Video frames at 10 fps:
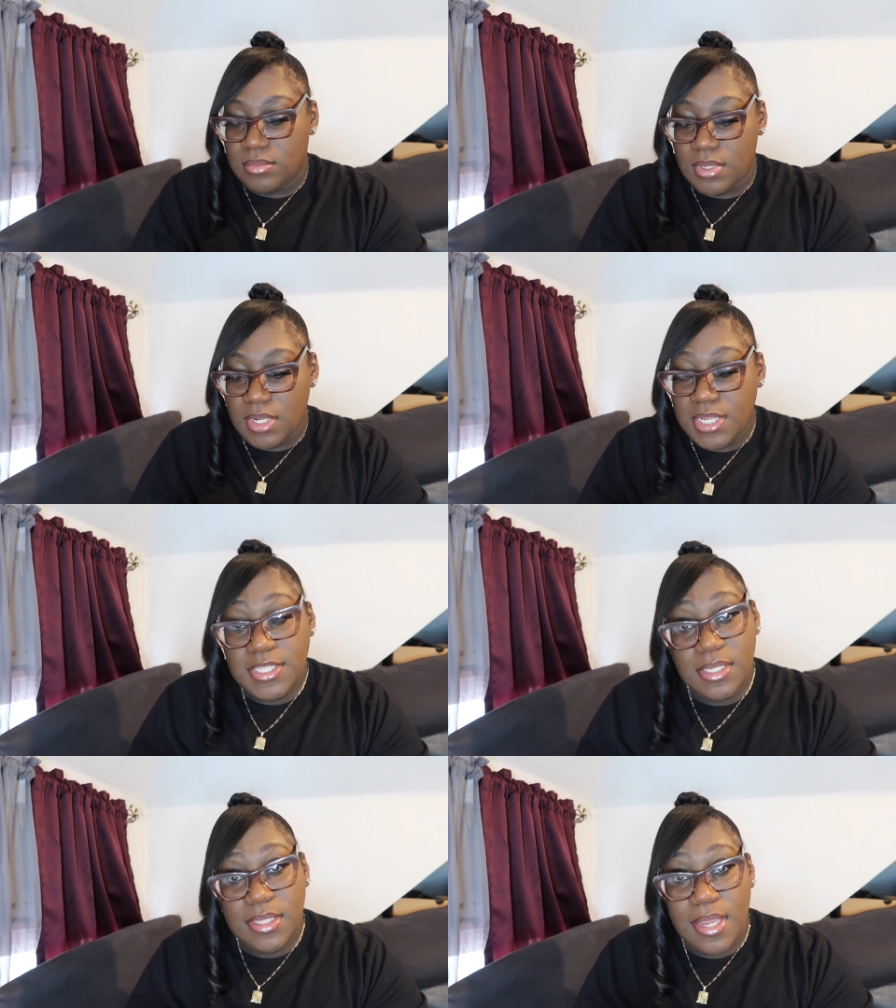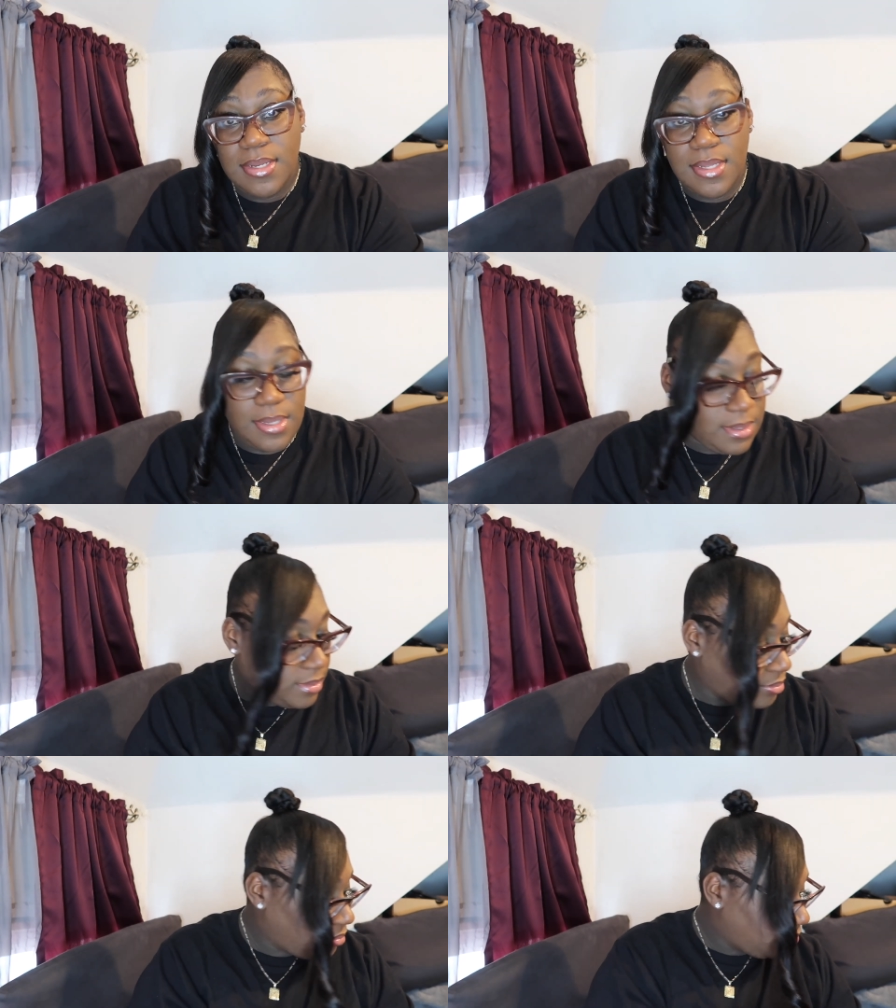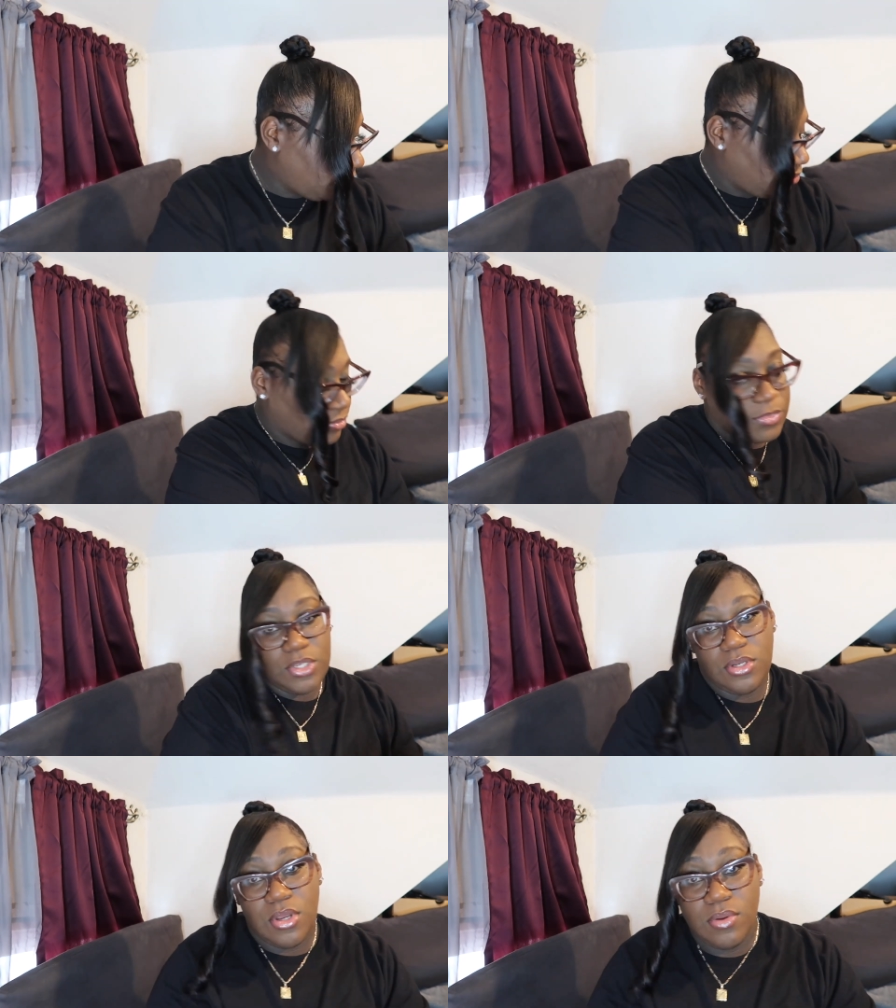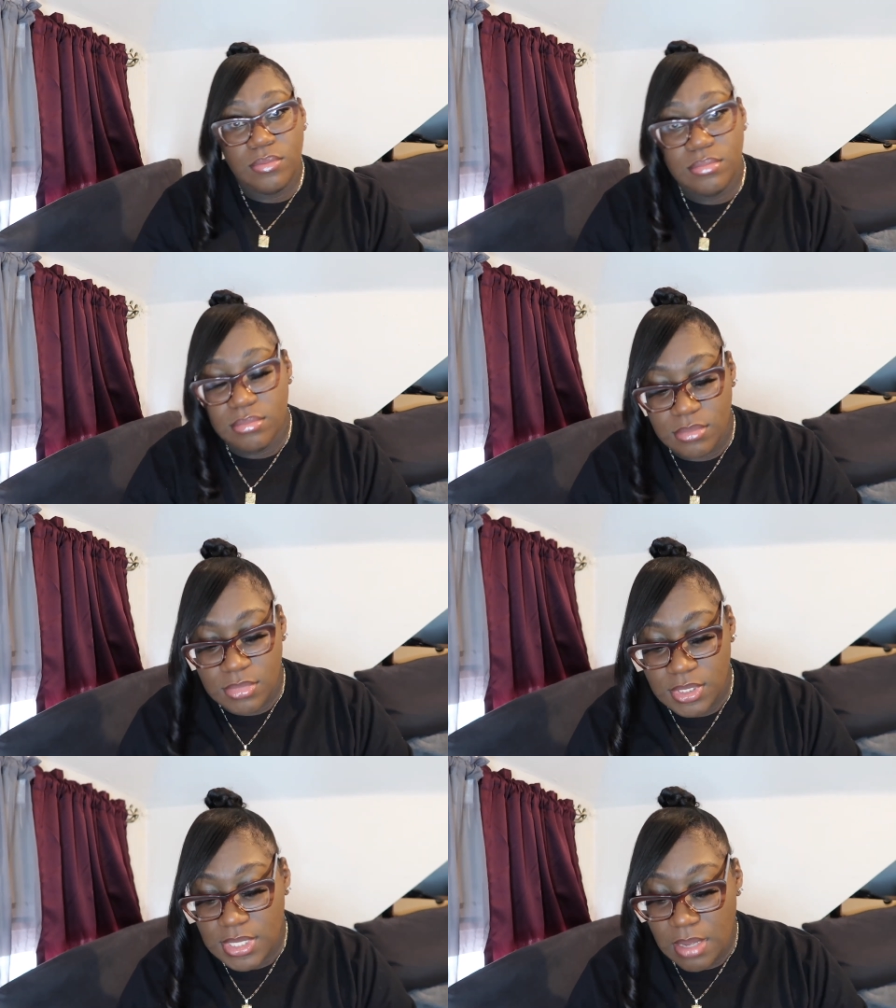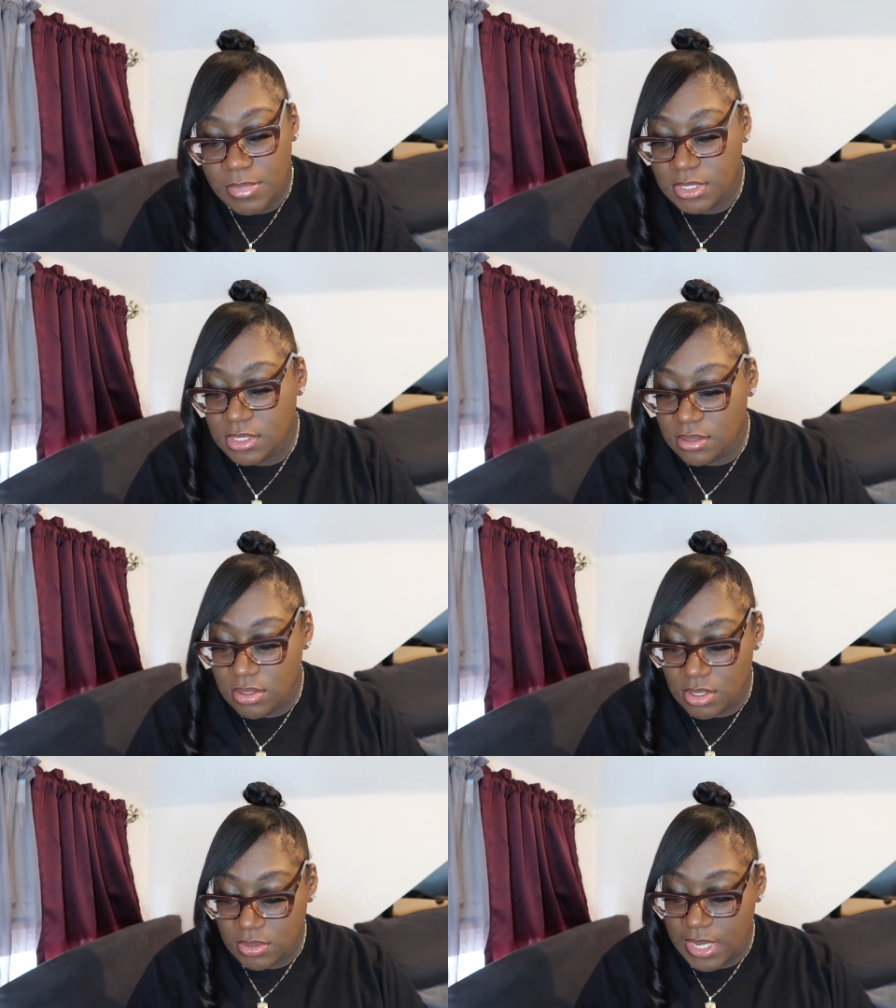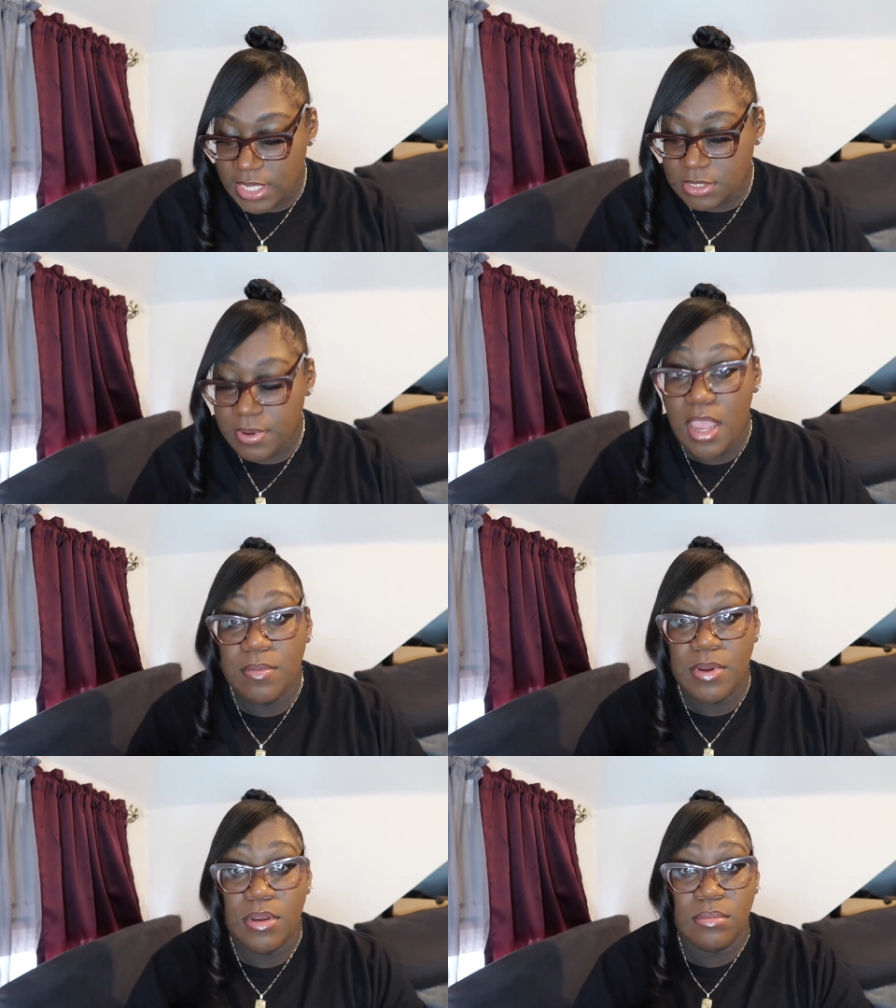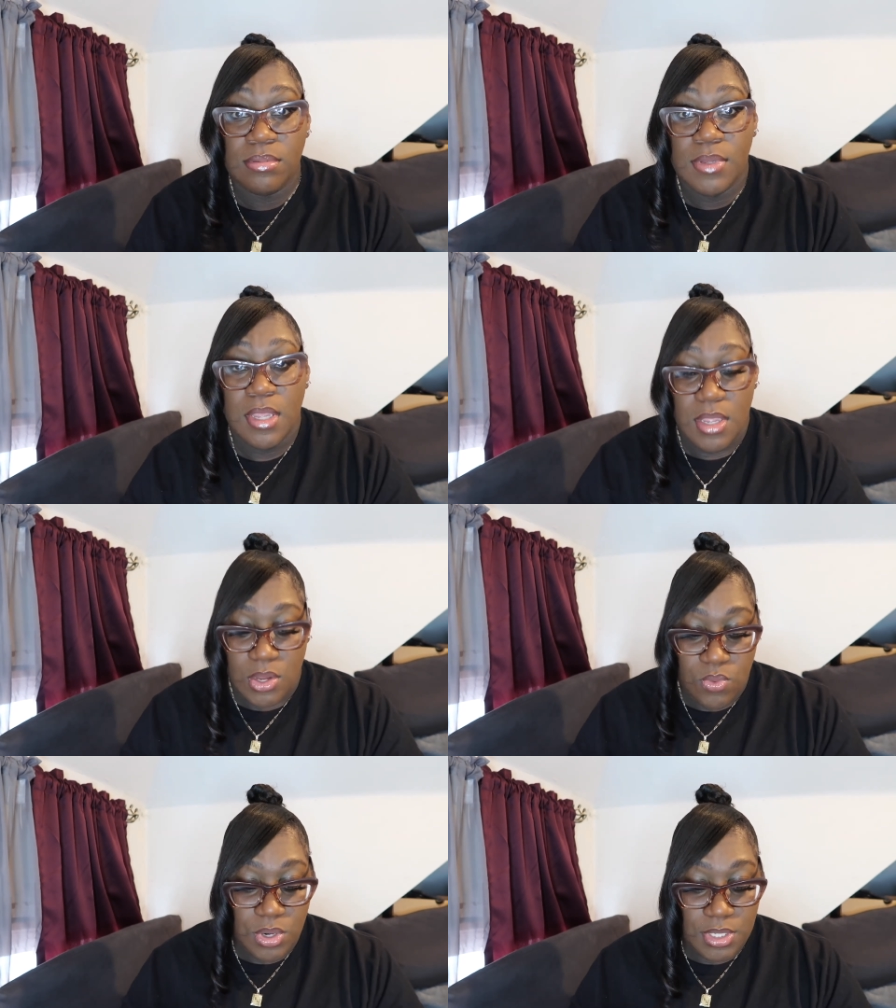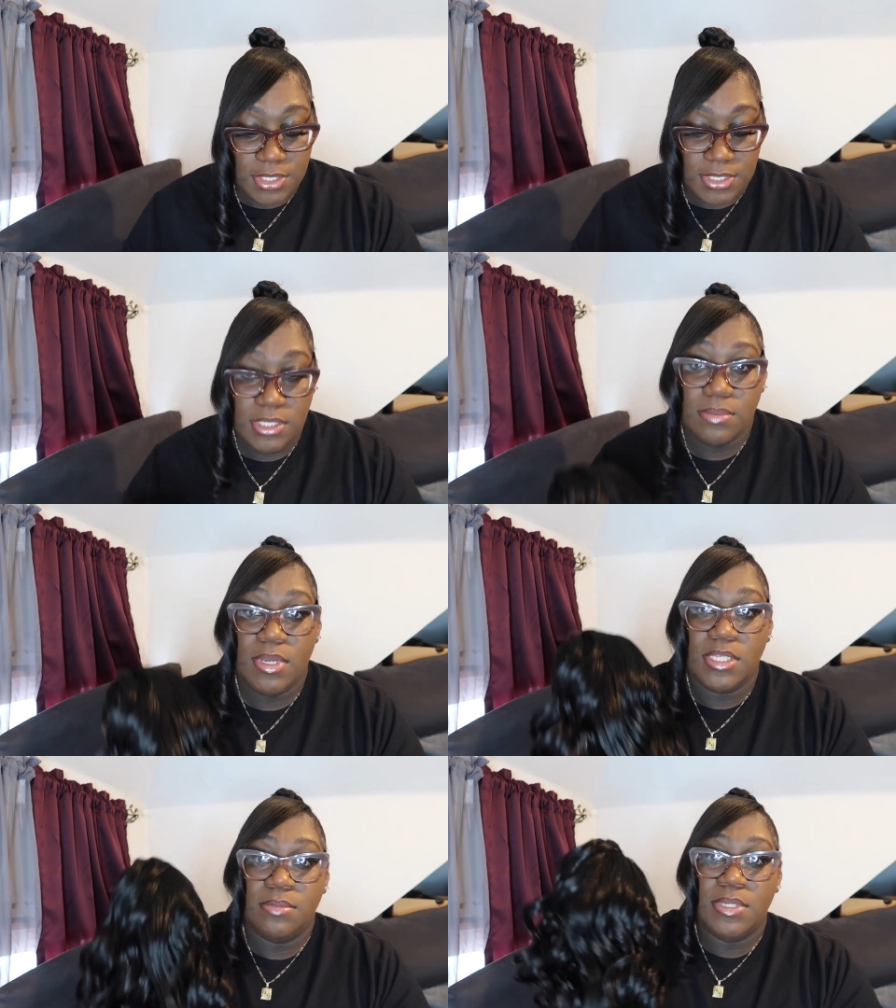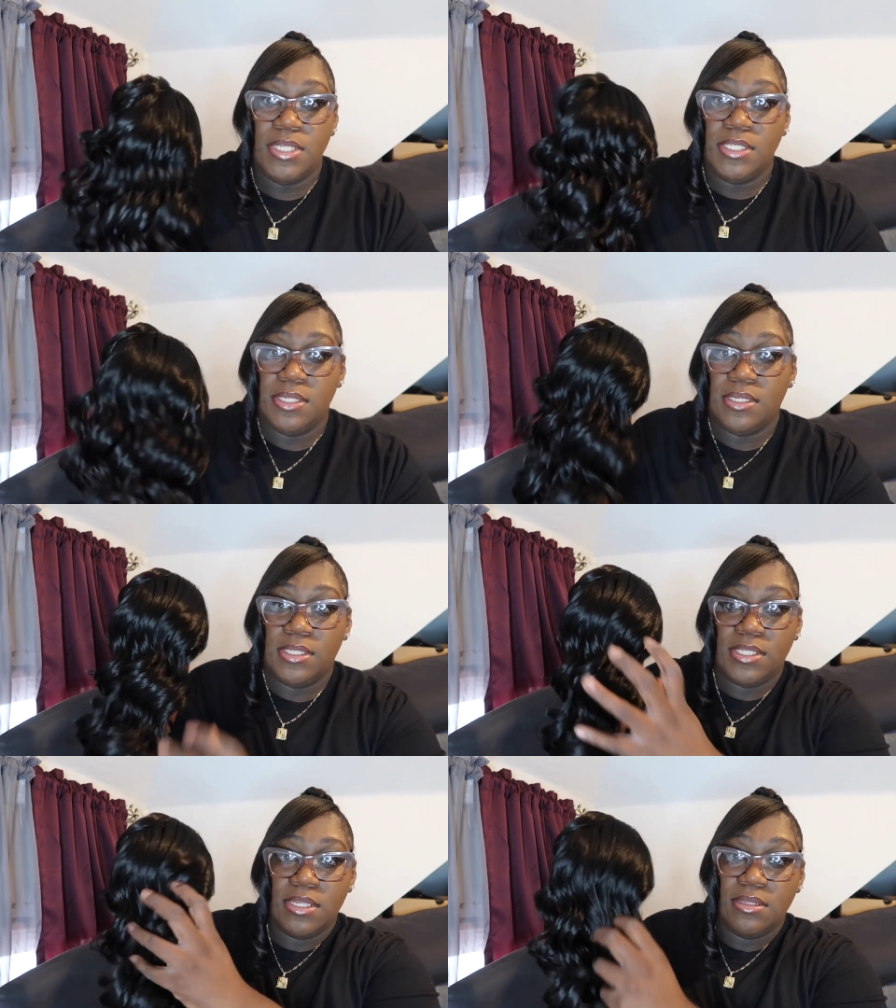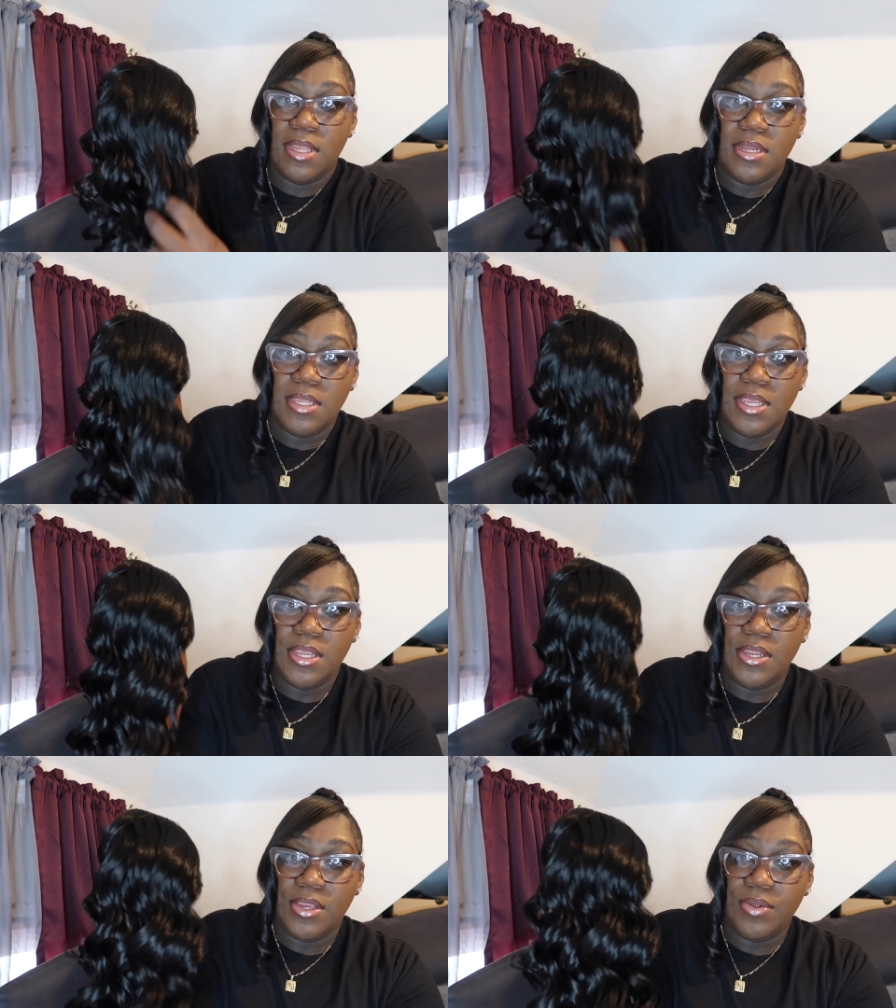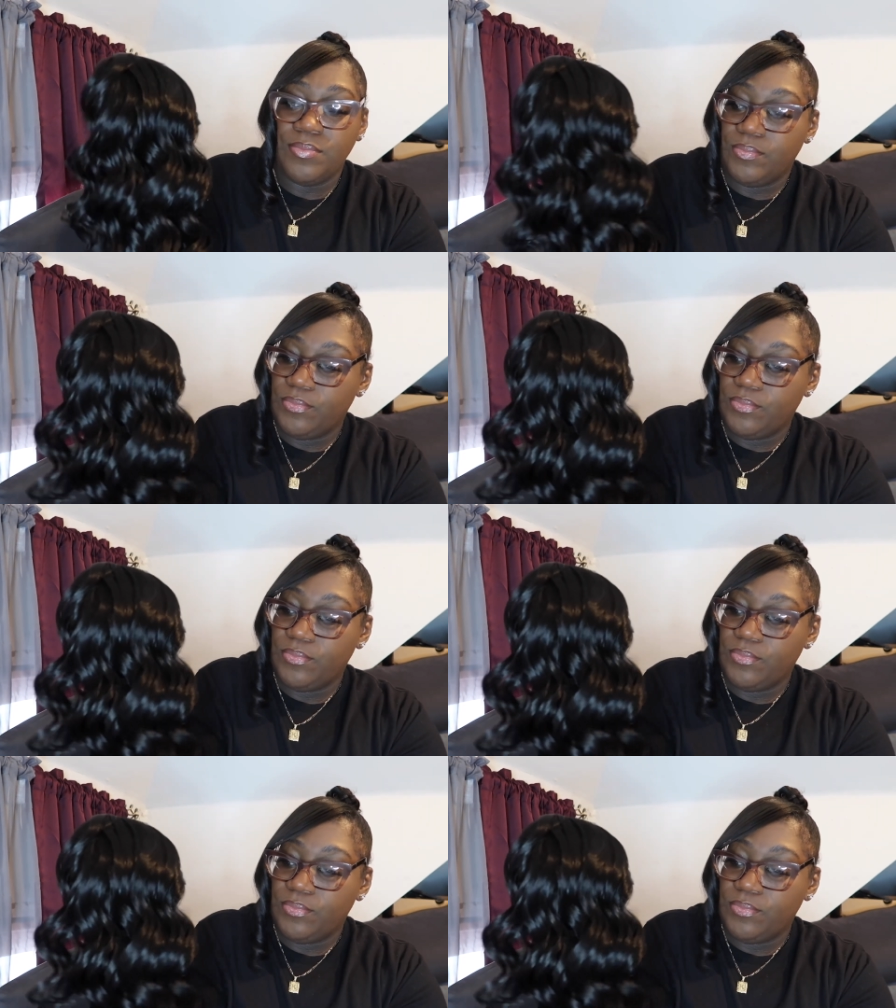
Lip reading: And it's synthetic hair. You know, it's not meant to, you know, last forever or a good 6 months, but this is synthetic hair.